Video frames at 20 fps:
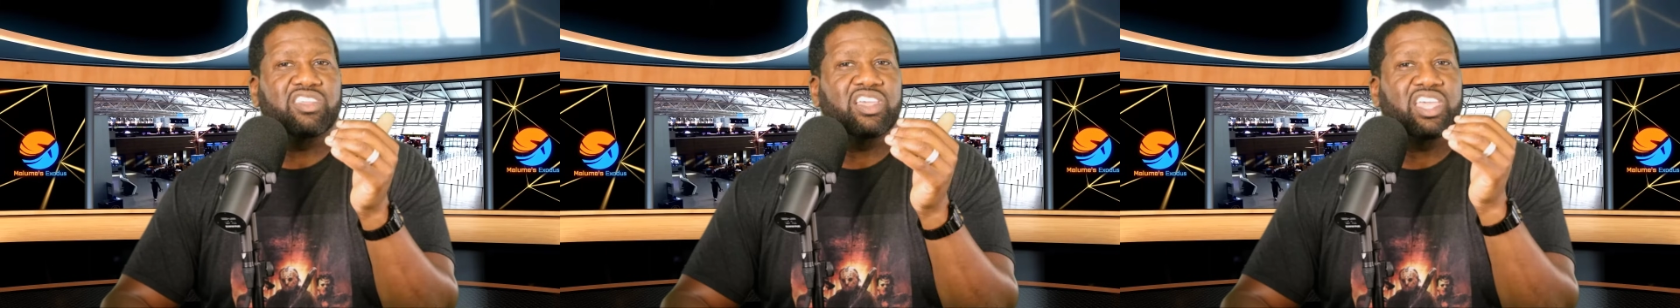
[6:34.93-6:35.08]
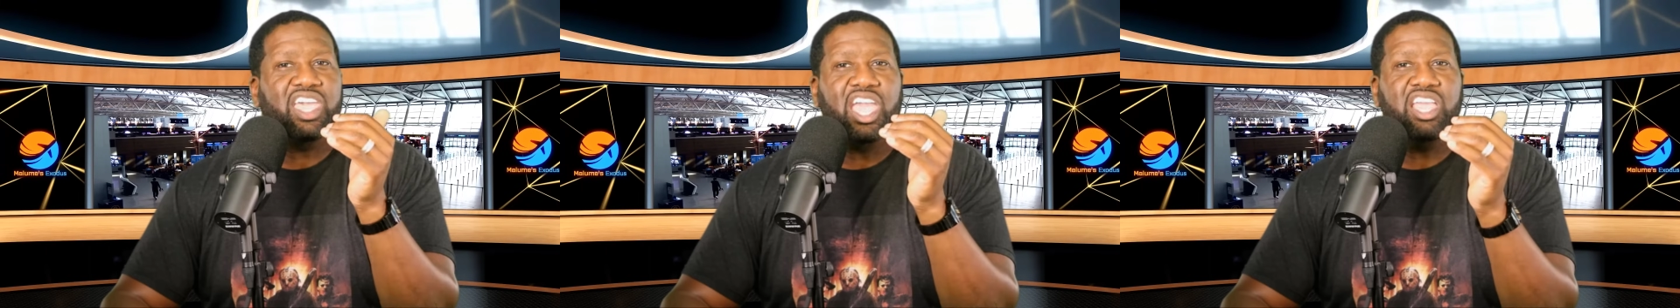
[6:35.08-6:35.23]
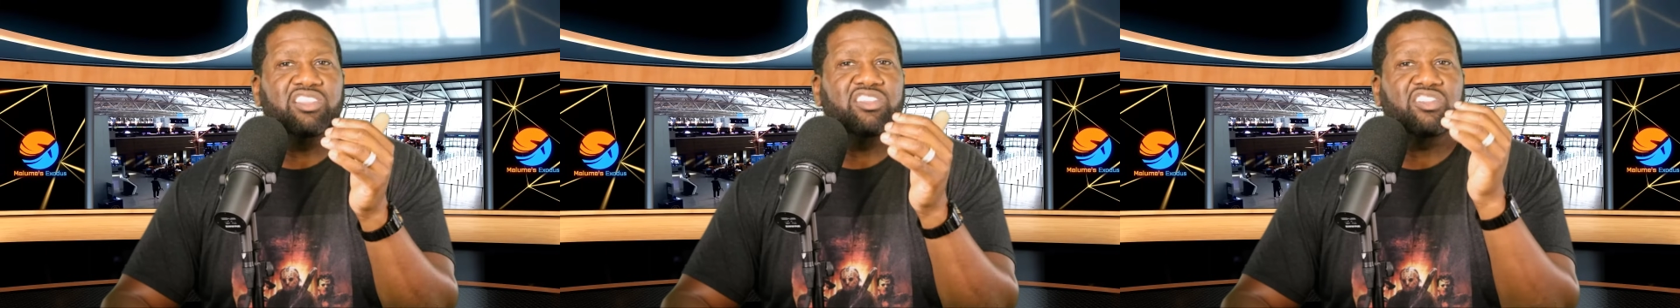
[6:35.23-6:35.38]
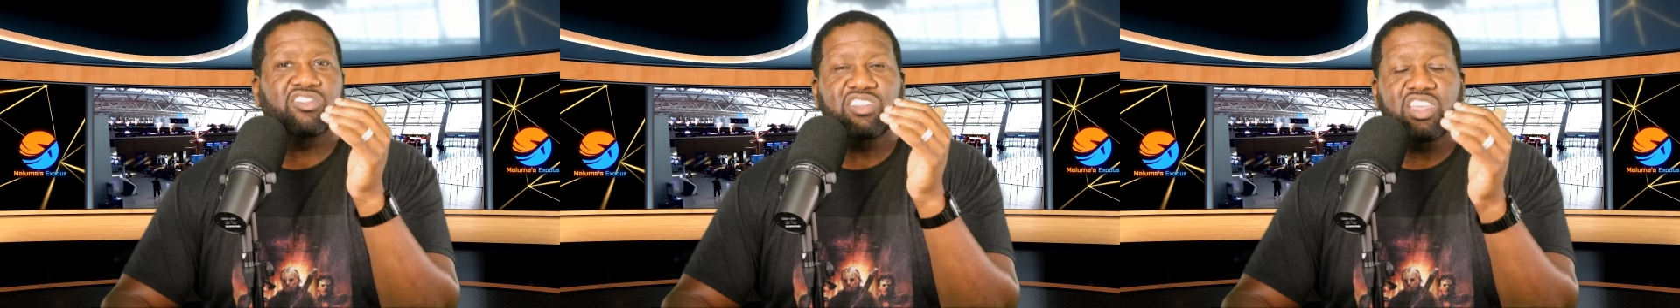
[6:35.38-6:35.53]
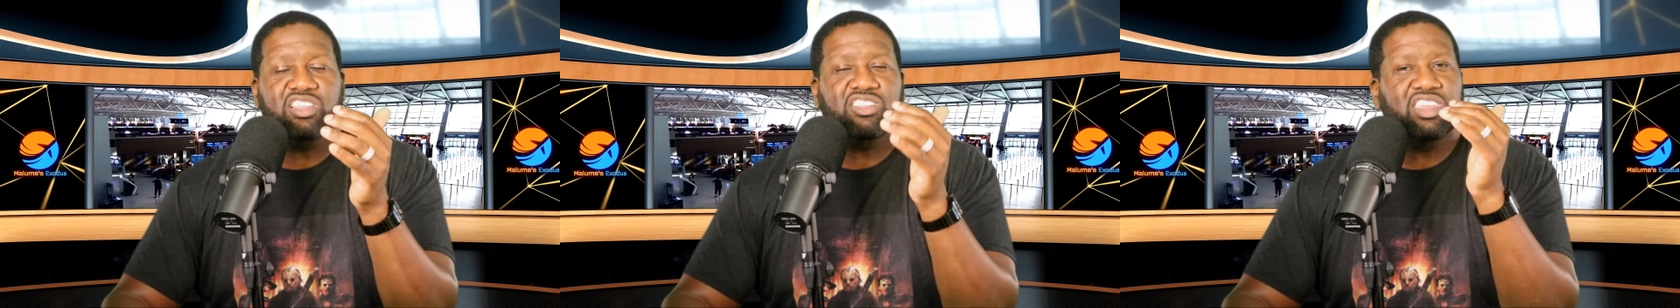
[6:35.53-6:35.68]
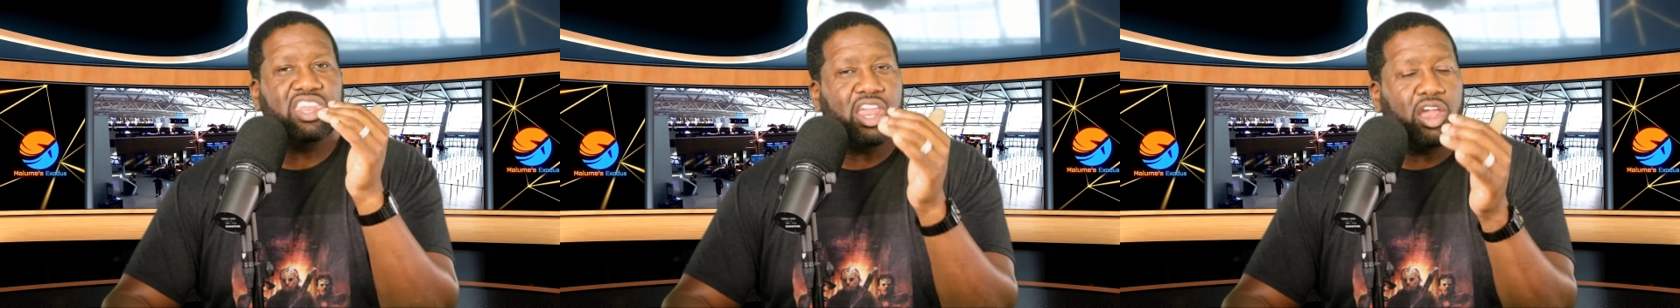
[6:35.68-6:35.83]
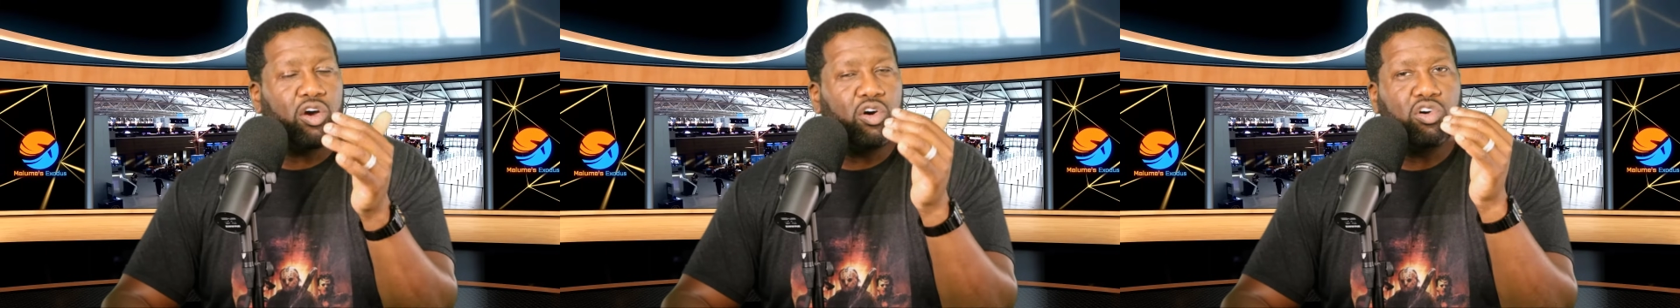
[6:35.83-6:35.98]
They can't just stick
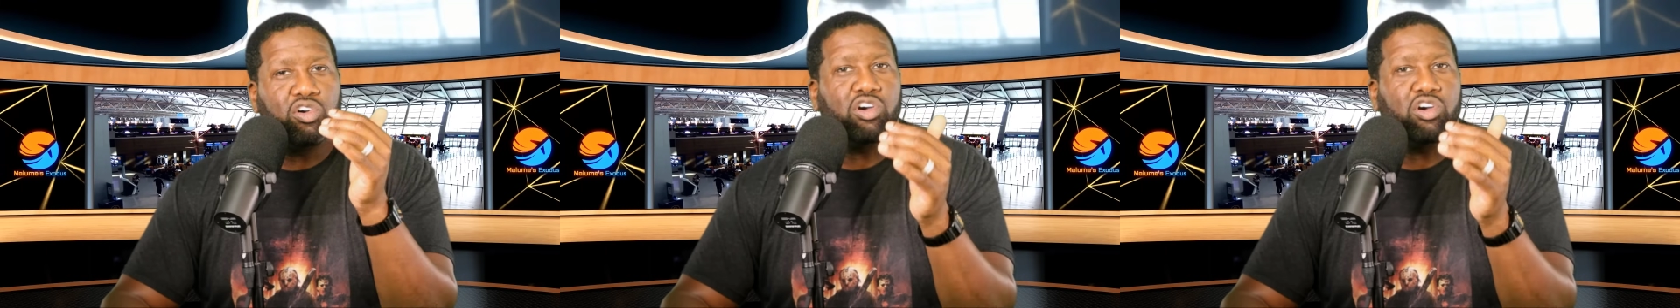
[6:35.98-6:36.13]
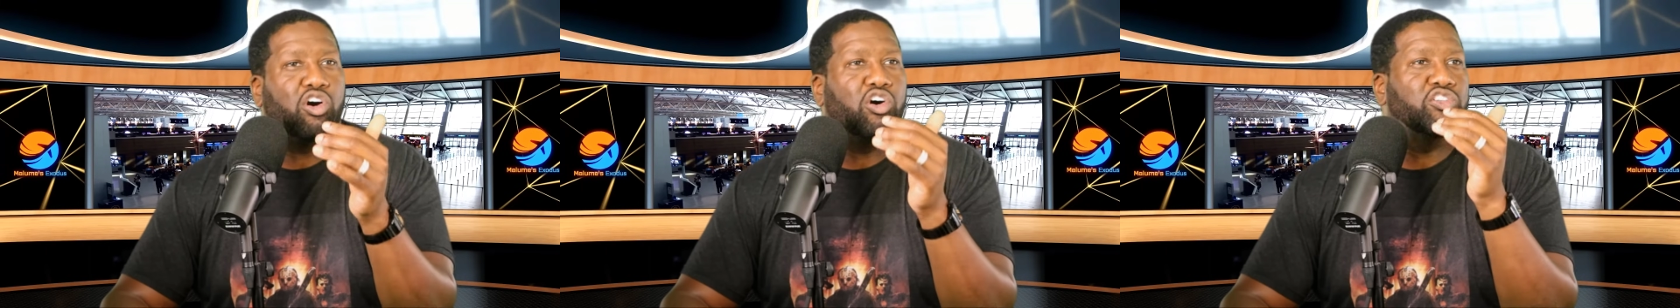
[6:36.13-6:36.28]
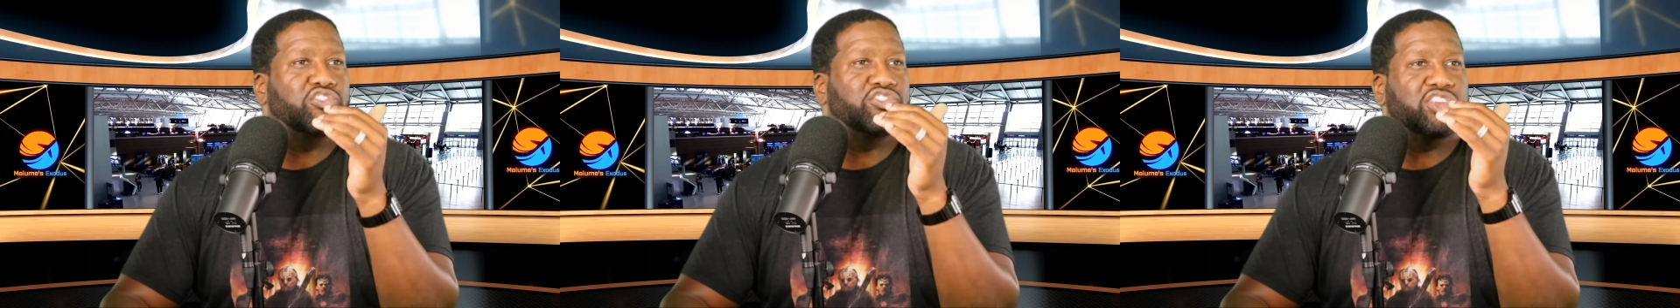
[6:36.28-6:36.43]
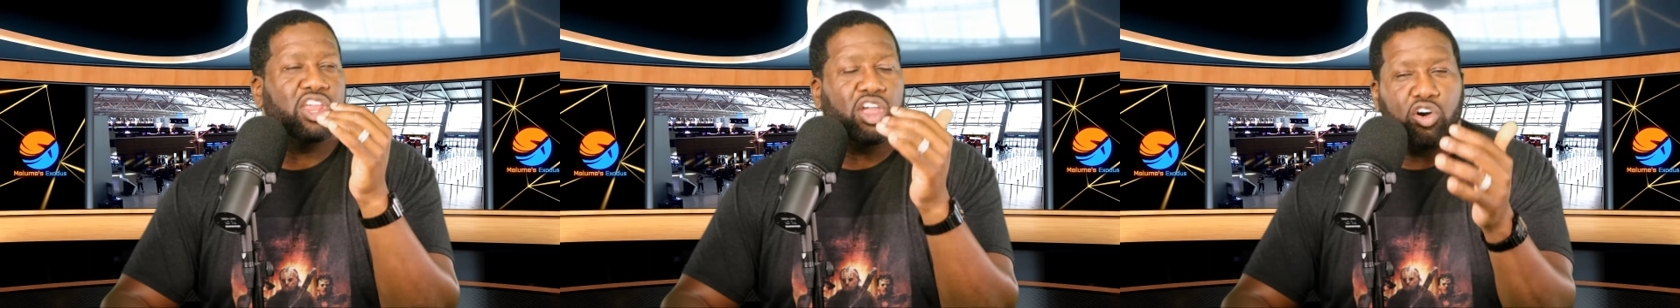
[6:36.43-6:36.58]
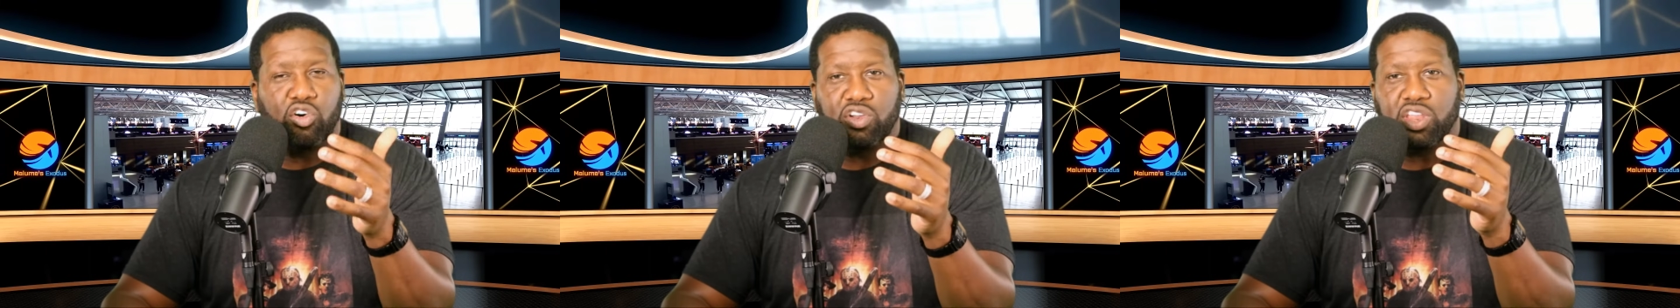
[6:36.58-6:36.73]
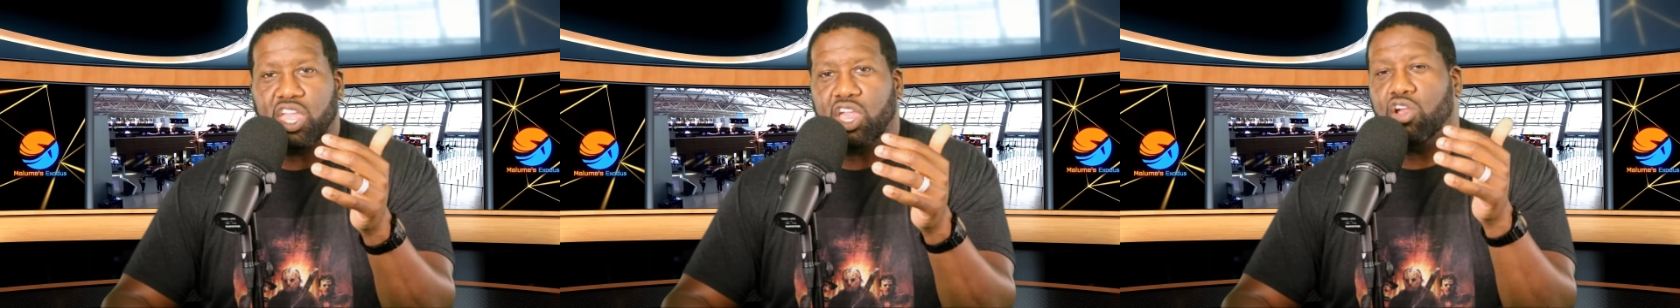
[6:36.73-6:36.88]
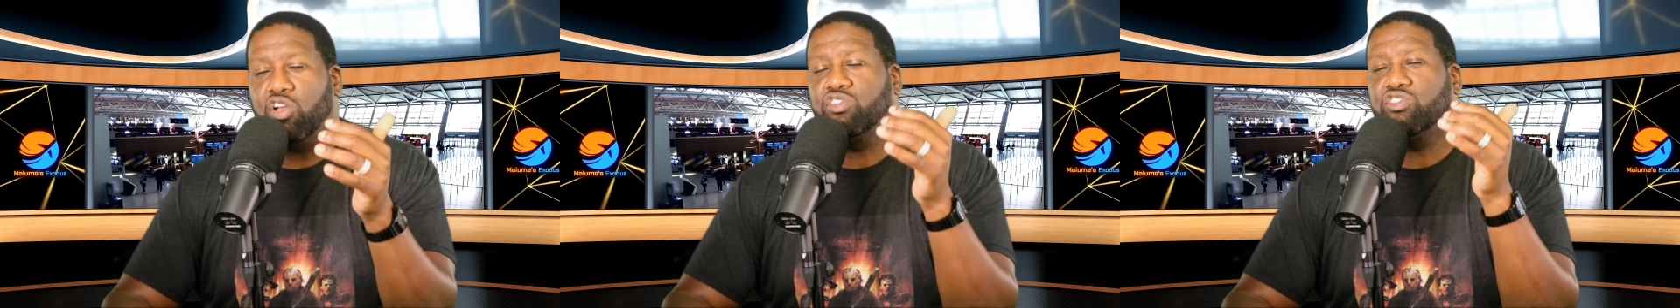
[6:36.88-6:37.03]
to their own culture, their
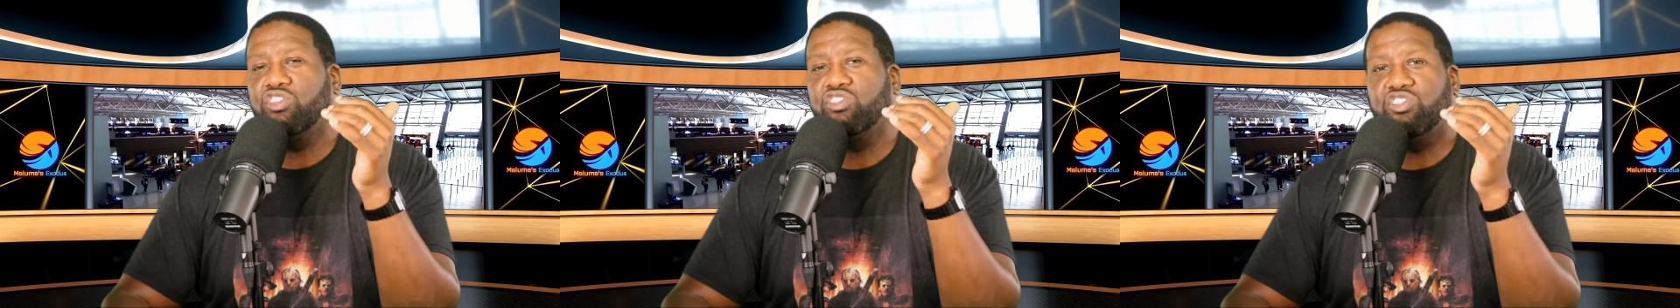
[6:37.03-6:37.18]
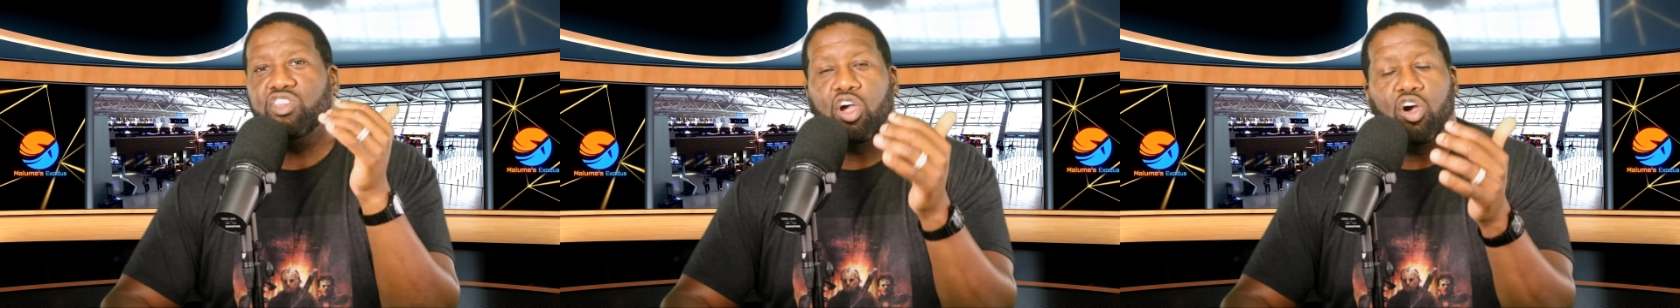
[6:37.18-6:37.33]
own heritage,